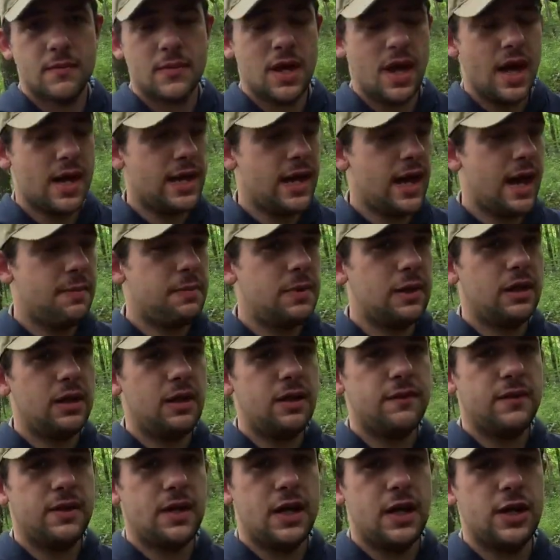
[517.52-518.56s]
I can't be
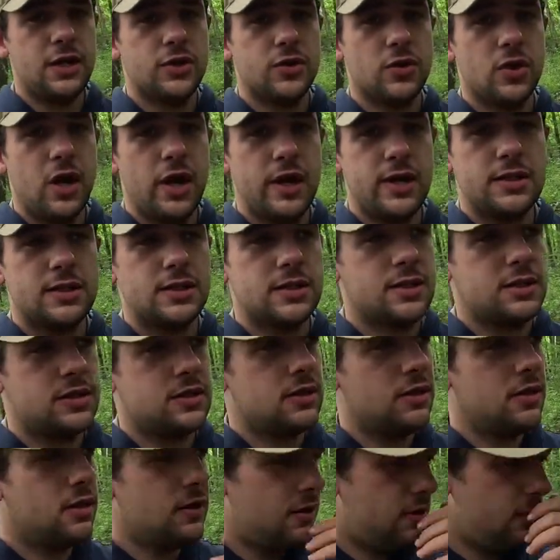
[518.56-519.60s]
leaving any trace,
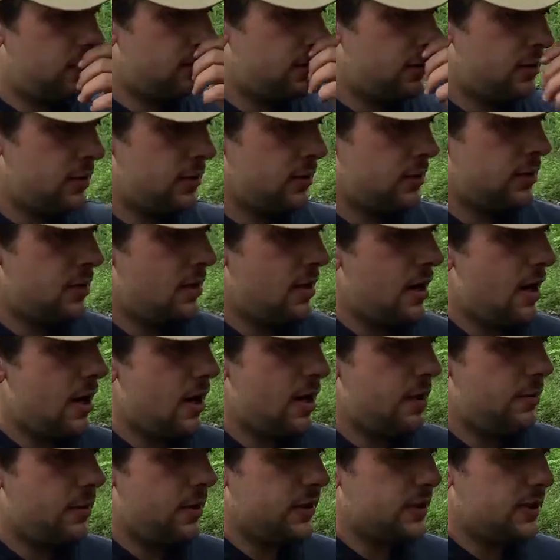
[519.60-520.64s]
so I'm
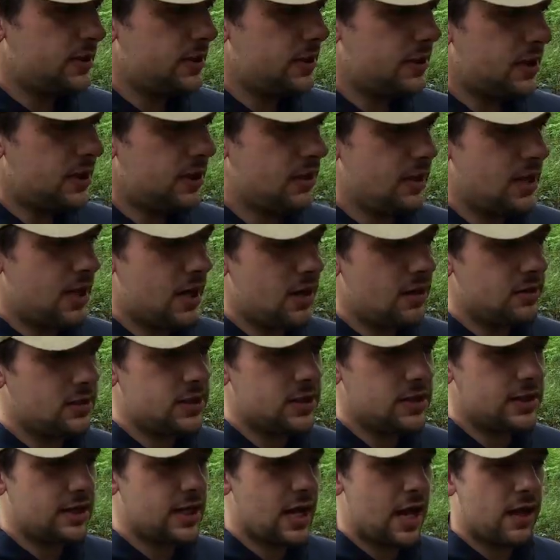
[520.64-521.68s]
gonna break this thing down,
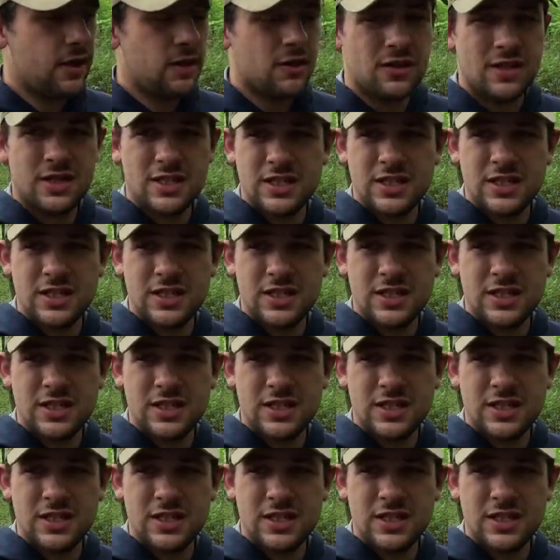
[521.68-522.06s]
gather the